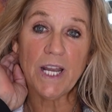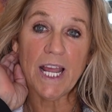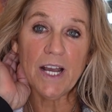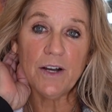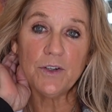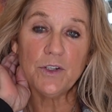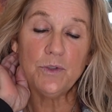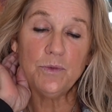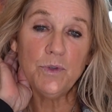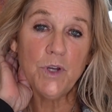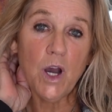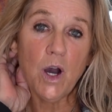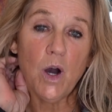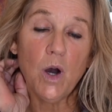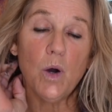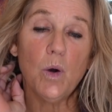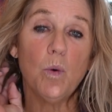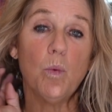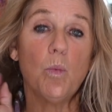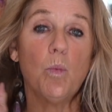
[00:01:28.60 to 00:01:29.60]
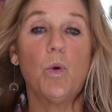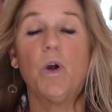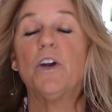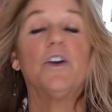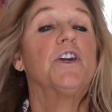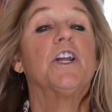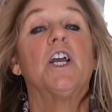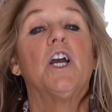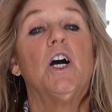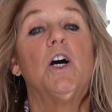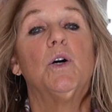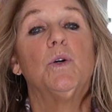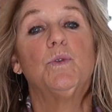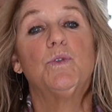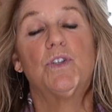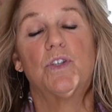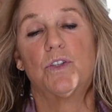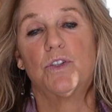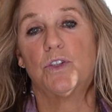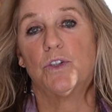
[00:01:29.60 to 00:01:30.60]
now you know where to go
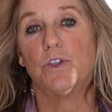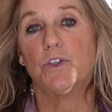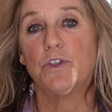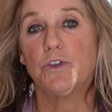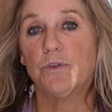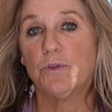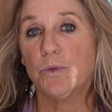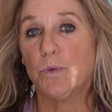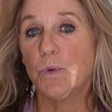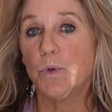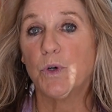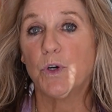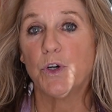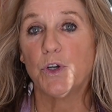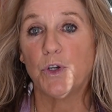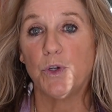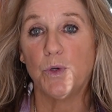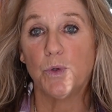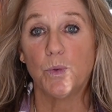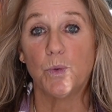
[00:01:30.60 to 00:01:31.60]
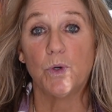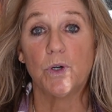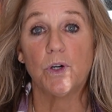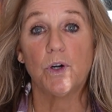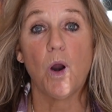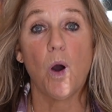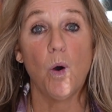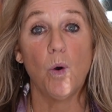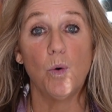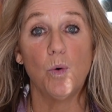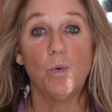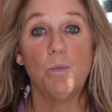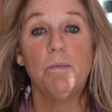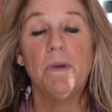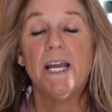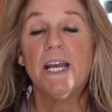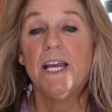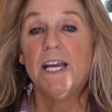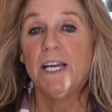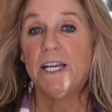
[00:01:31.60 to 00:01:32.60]
to search for your home
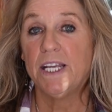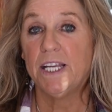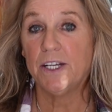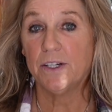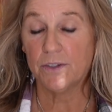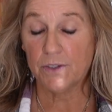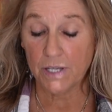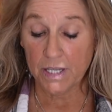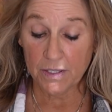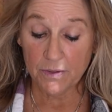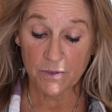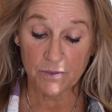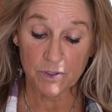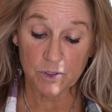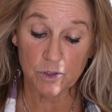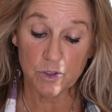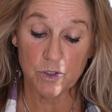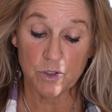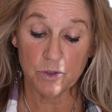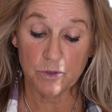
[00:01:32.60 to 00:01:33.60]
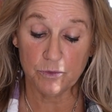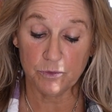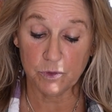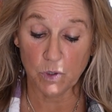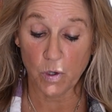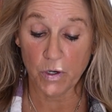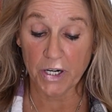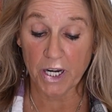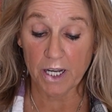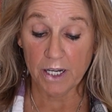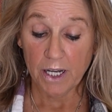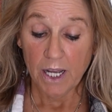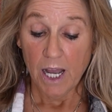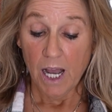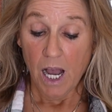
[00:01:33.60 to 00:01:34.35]
here in the Villages, Florida.